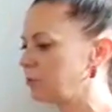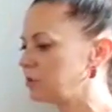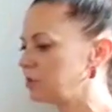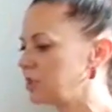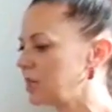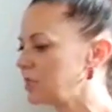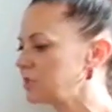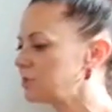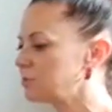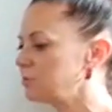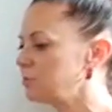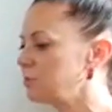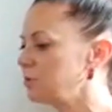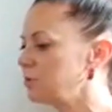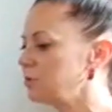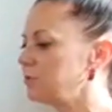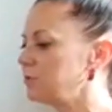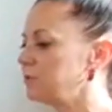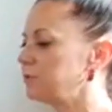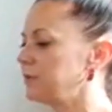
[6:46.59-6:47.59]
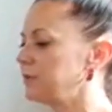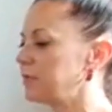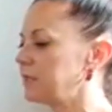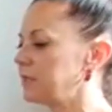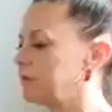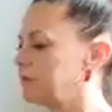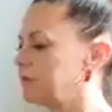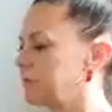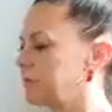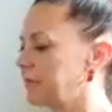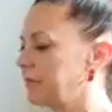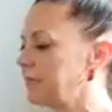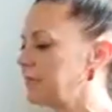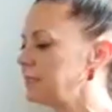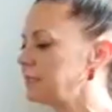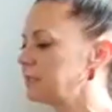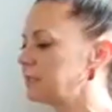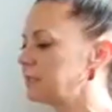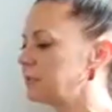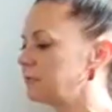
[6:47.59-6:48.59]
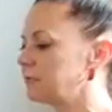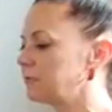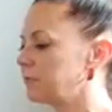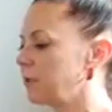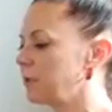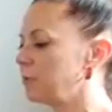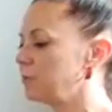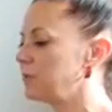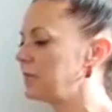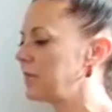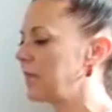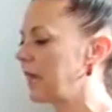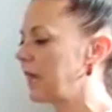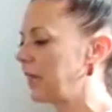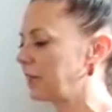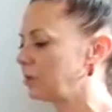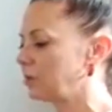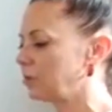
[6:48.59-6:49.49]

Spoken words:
We'll just move the feet from the